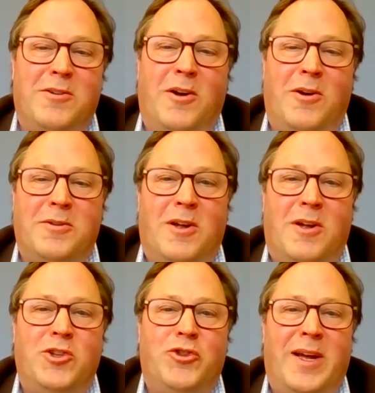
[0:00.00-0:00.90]

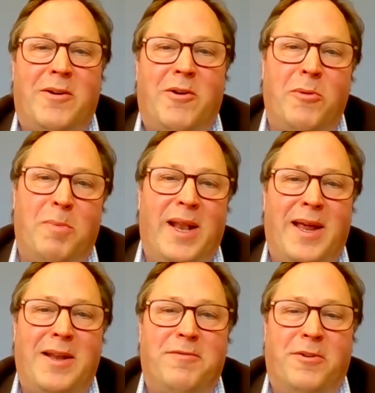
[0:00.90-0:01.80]
on track, on
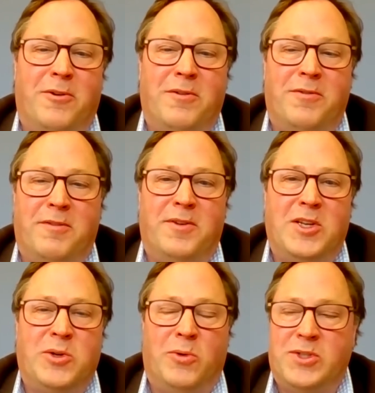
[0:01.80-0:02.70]
plan for the
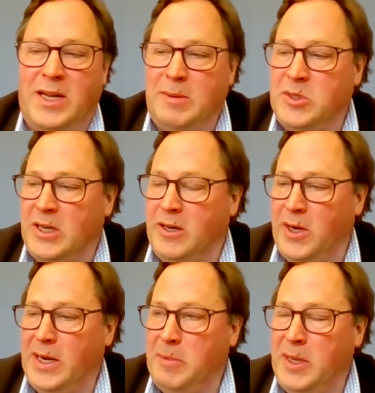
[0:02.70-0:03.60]
first quarter.
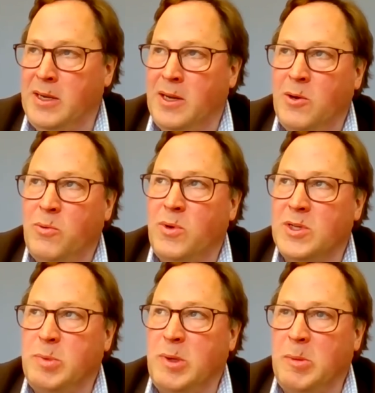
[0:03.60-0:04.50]
Absolutely. I mean, what's
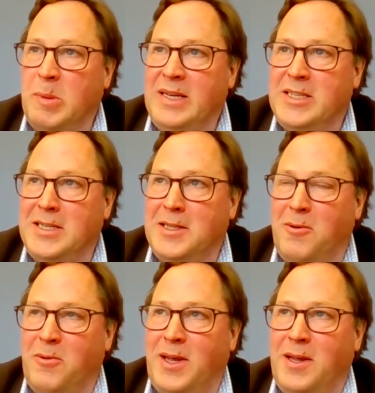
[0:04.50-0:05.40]
probably setting the
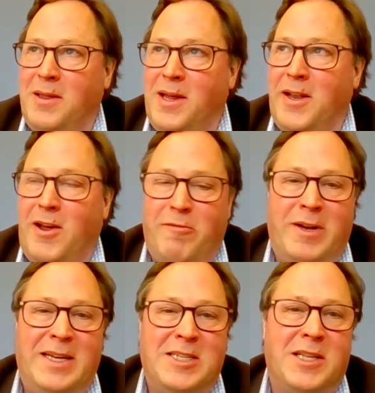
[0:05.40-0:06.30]
whole thing alight
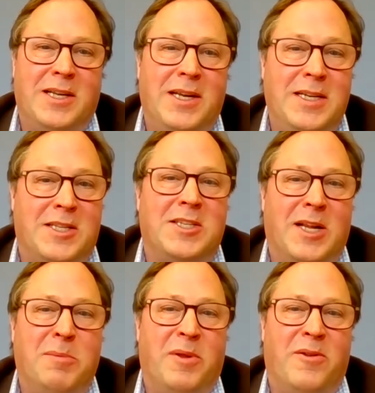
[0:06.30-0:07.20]
really is the
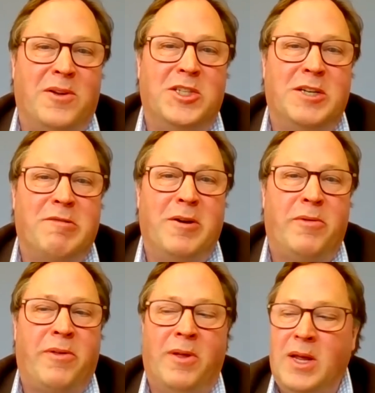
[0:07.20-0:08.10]
cell pathology growth.